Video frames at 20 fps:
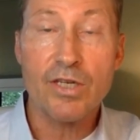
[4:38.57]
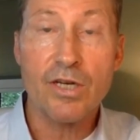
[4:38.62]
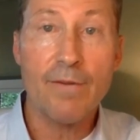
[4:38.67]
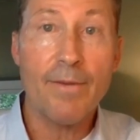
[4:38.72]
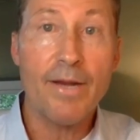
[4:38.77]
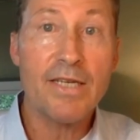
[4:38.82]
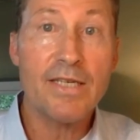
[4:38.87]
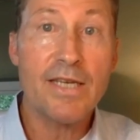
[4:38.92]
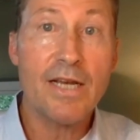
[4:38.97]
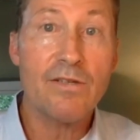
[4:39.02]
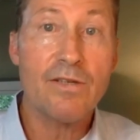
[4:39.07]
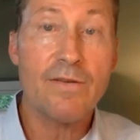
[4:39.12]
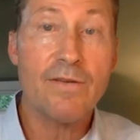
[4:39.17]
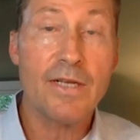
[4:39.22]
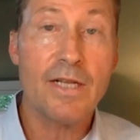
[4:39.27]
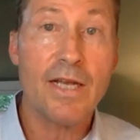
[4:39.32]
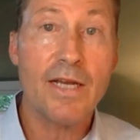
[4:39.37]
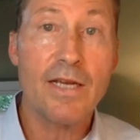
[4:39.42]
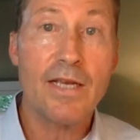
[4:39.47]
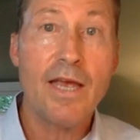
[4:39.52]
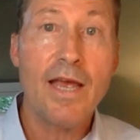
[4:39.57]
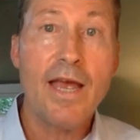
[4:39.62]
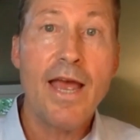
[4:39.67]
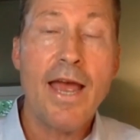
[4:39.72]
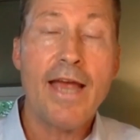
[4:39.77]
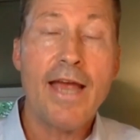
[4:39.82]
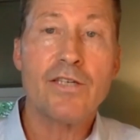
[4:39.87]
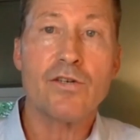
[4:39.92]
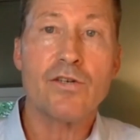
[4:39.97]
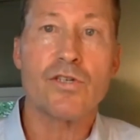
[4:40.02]
And it might sound something like,
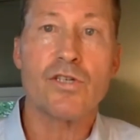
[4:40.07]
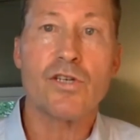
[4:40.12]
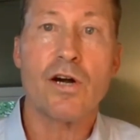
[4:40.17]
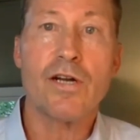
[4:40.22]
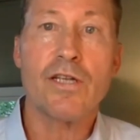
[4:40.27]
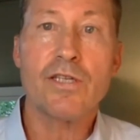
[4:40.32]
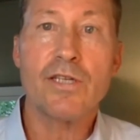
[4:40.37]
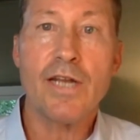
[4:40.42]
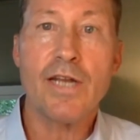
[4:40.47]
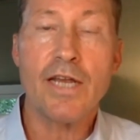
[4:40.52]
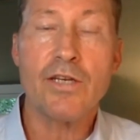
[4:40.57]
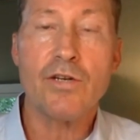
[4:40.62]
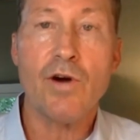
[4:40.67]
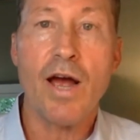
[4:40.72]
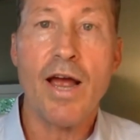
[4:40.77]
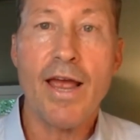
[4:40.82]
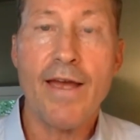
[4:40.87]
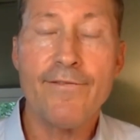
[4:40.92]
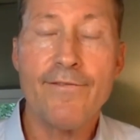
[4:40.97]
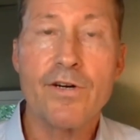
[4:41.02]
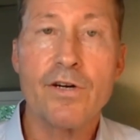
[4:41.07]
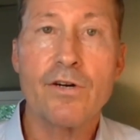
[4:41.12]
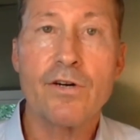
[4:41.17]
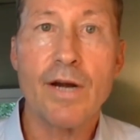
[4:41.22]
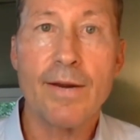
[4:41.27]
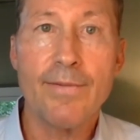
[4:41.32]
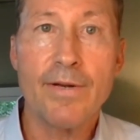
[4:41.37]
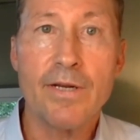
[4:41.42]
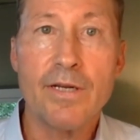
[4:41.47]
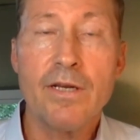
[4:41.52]
hey, so starting today, do I have your
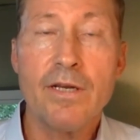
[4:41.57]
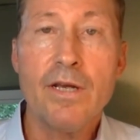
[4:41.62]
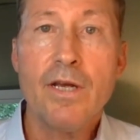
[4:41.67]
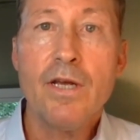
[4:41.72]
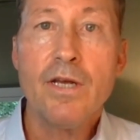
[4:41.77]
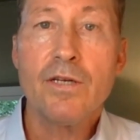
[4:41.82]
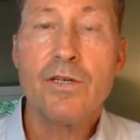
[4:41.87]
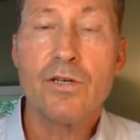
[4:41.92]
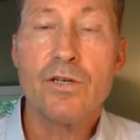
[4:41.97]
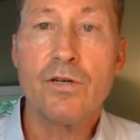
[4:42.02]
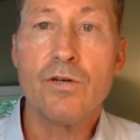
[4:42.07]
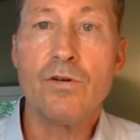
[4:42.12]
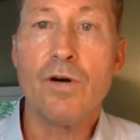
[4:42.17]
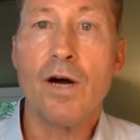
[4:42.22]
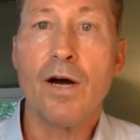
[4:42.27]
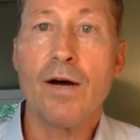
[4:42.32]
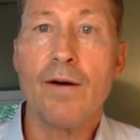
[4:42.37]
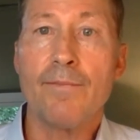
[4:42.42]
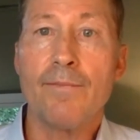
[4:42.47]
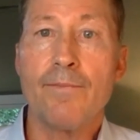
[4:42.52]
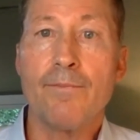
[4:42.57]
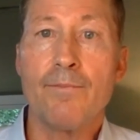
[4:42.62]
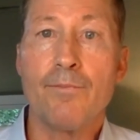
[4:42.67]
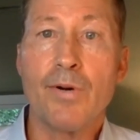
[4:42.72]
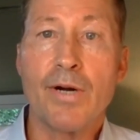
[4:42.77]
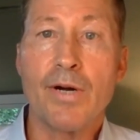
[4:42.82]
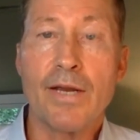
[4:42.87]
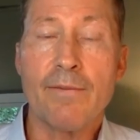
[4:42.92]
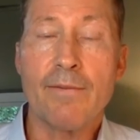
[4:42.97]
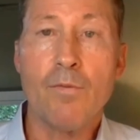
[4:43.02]
agreement to
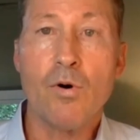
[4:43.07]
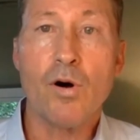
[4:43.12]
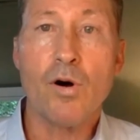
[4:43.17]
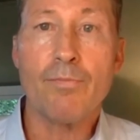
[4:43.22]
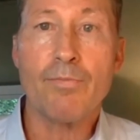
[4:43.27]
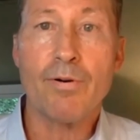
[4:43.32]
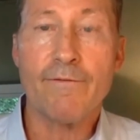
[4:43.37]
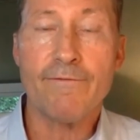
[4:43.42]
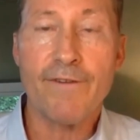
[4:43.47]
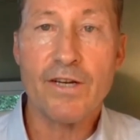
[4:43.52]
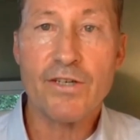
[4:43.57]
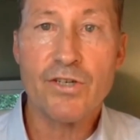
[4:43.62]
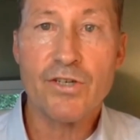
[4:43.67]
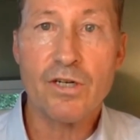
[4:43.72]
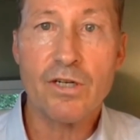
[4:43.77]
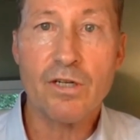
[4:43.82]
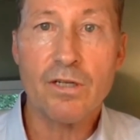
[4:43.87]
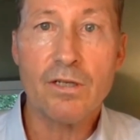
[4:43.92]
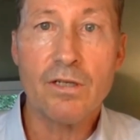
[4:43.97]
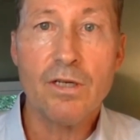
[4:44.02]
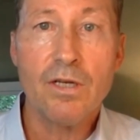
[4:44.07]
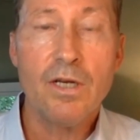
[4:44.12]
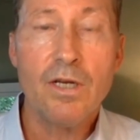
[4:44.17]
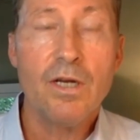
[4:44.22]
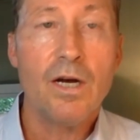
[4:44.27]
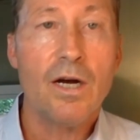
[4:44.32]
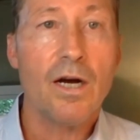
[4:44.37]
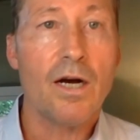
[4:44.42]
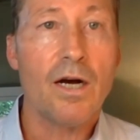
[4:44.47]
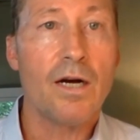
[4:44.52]
bring more professional
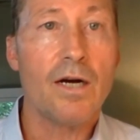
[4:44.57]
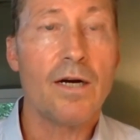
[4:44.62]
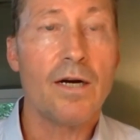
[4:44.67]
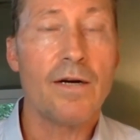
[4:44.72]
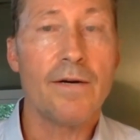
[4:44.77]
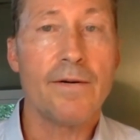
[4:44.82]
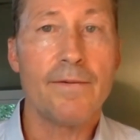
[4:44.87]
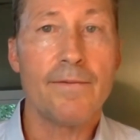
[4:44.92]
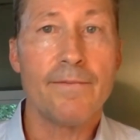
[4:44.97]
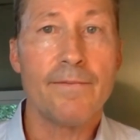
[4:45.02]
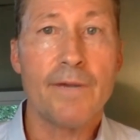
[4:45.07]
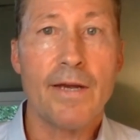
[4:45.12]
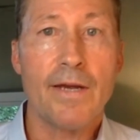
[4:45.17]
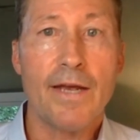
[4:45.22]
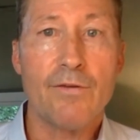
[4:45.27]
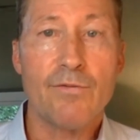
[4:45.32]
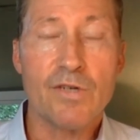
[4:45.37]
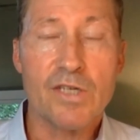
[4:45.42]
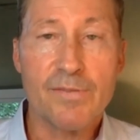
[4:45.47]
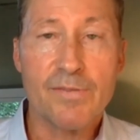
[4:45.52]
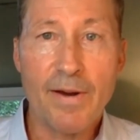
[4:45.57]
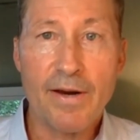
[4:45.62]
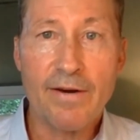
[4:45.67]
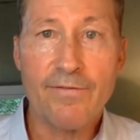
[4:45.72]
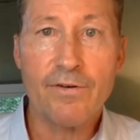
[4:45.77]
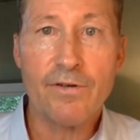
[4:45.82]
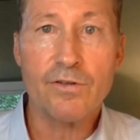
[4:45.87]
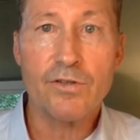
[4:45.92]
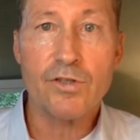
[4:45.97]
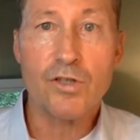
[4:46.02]
and
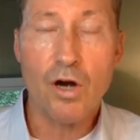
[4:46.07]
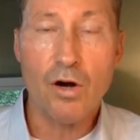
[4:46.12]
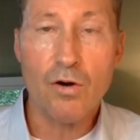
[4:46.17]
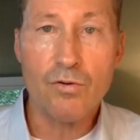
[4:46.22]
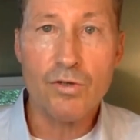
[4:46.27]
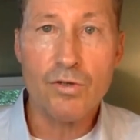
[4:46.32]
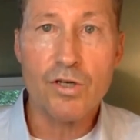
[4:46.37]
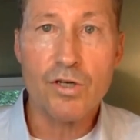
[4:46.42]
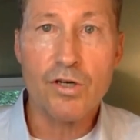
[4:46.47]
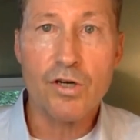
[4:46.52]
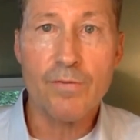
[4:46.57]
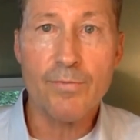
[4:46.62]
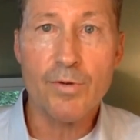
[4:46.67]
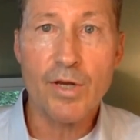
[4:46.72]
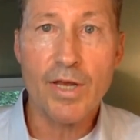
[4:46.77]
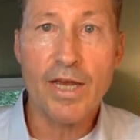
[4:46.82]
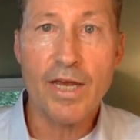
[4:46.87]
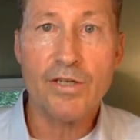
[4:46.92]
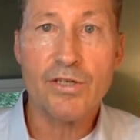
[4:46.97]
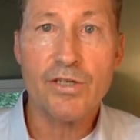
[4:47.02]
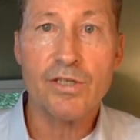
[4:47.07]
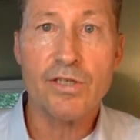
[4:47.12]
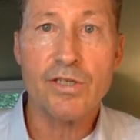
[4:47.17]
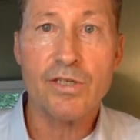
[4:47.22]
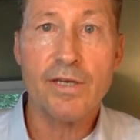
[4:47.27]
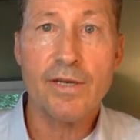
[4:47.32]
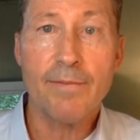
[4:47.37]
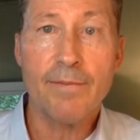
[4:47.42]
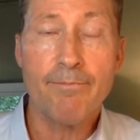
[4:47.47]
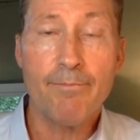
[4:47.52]
respectful tone to your communications,
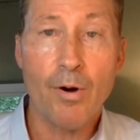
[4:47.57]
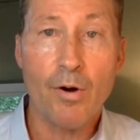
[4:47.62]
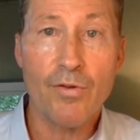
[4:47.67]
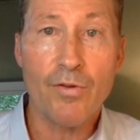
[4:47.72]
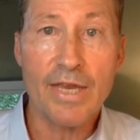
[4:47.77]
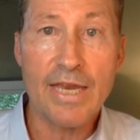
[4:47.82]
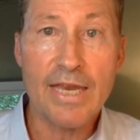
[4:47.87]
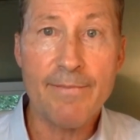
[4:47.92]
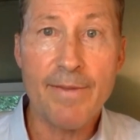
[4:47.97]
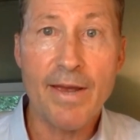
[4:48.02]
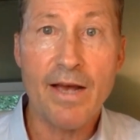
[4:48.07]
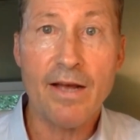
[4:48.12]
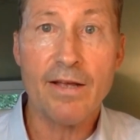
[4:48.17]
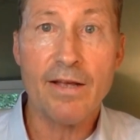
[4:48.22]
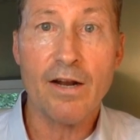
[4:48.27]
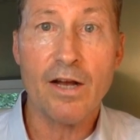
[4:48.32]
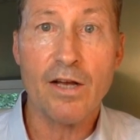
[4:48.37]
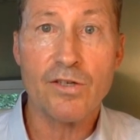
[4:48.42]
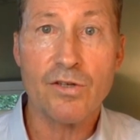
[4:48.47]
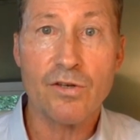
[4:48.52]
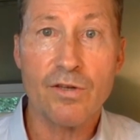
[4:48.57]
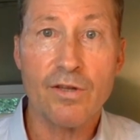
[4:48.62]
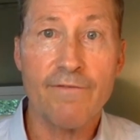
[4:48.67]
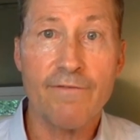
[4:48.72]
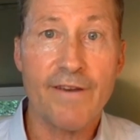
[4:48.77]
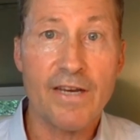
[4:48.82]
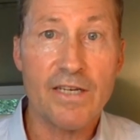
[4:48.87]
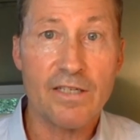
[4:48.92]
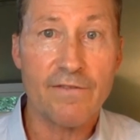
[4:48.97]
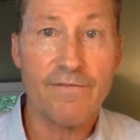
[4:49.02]
both email and also the
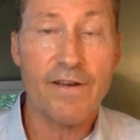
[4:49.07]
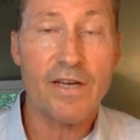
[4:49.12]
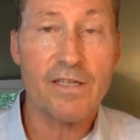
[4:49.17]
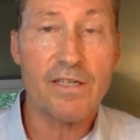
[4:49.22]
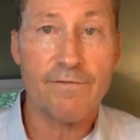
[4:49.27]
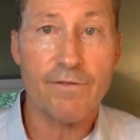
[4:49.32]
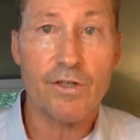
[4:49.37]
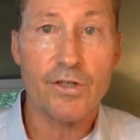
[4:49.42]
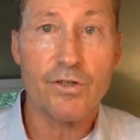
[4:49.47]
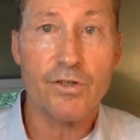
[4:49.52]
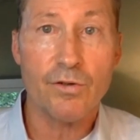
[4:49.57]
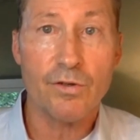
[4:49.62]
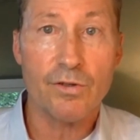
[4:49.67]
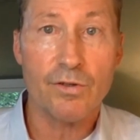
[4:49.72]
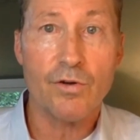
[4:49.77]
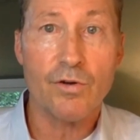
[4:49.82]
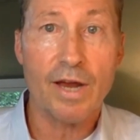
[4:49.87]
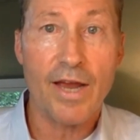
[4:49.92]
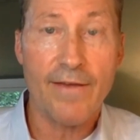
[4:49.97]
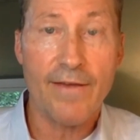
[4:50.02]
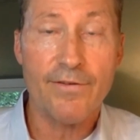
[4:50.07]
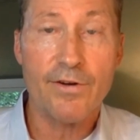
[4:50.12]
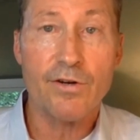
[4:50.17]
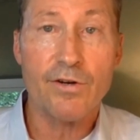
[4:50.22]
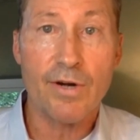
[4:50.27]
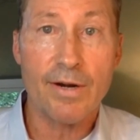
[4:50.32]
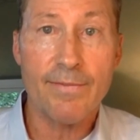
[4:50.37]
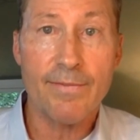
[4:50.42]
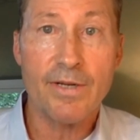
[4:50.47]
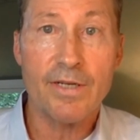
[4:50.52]
face-to-face virtual? Do I have your
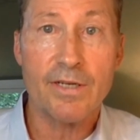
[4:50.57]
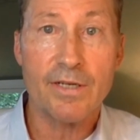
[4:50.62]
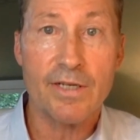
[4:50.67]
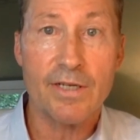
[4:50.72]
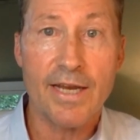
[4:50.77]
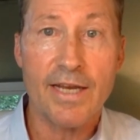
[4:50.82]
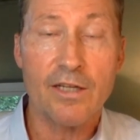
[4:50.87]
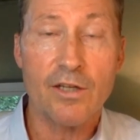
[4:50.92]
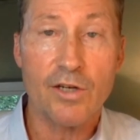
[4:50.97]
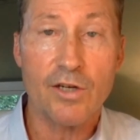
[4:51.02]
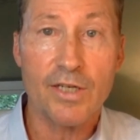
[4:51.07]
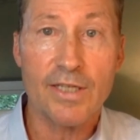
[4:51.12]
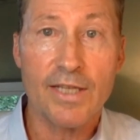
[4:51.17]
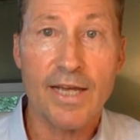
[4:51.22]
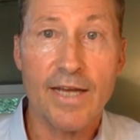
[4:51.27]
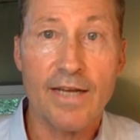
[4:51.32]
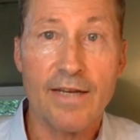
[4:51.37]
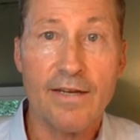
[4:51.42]
agreement to take a look at that?